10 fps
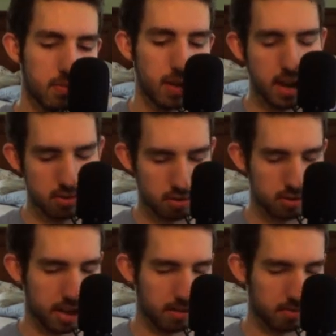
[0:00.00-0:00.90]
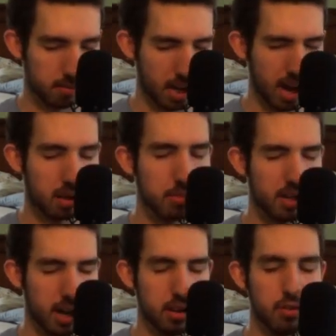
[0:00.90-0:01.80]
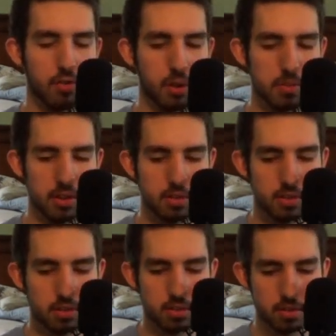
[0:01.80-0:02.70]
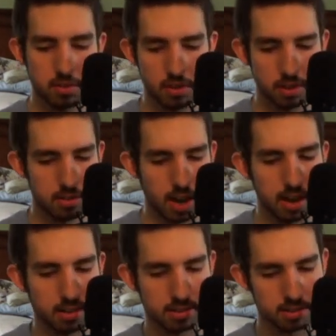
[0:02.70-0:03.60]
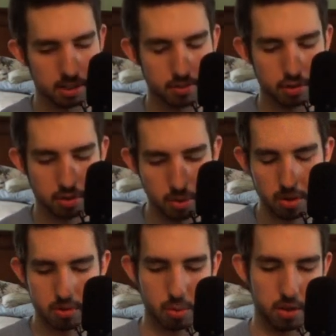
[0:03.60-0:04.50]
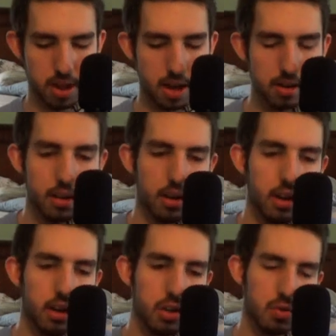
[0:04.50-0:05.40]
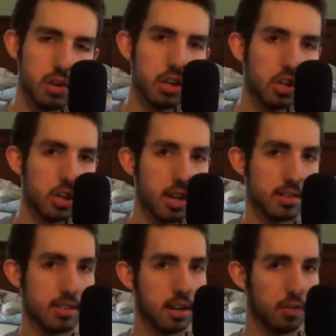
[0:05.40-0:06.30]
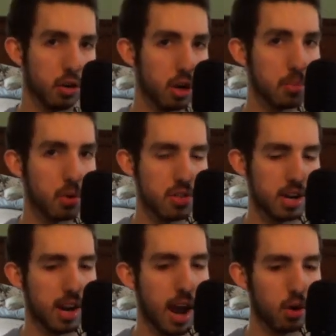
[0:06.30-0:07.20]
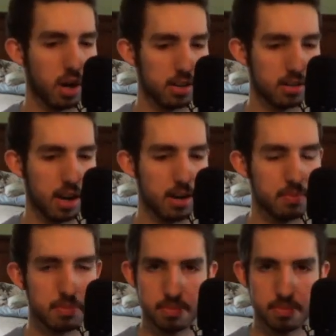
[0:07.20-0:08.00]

the answers that Cal obtained from these highly successful students were that you really should not study for no more than an hour at a time,